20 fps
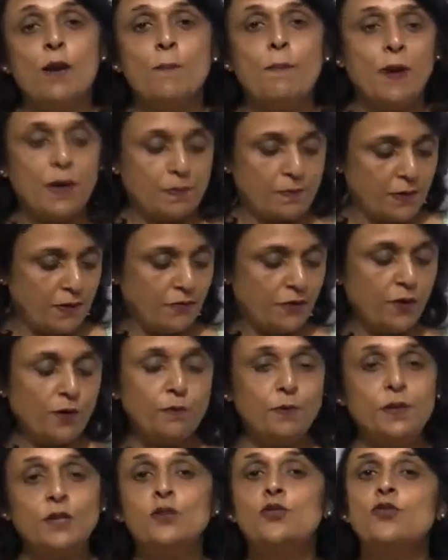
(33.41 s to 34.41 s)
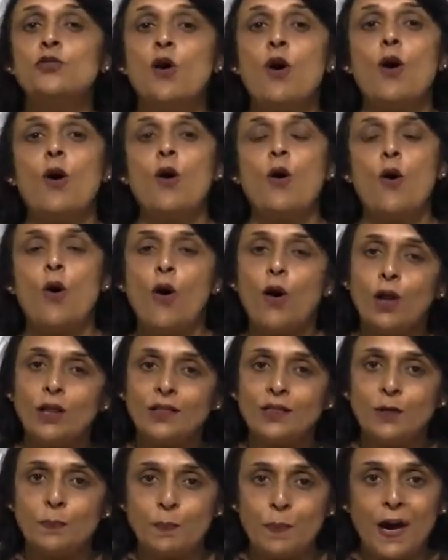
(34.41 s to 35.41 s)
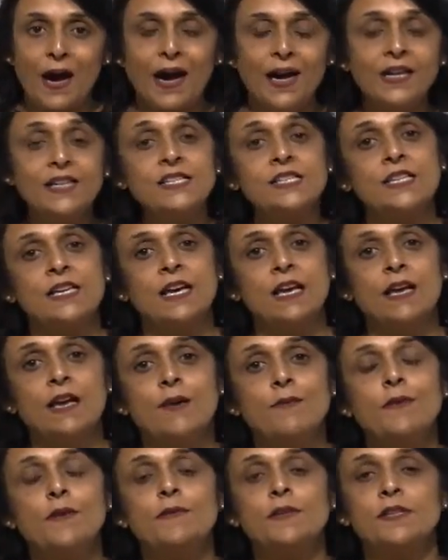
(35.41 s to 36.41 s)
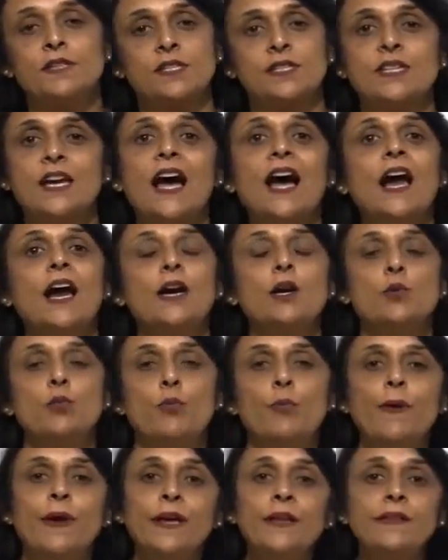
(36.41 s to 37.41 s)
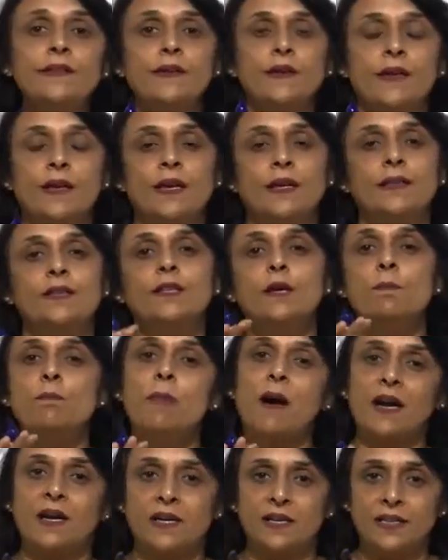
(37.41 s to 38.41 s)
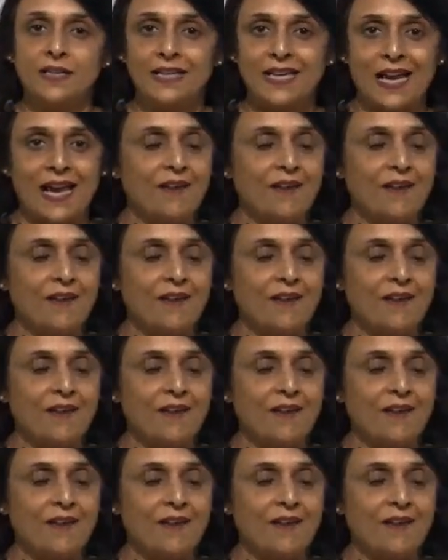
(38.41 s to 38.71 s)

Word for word: But before we draw all the parts, we will start with the buccal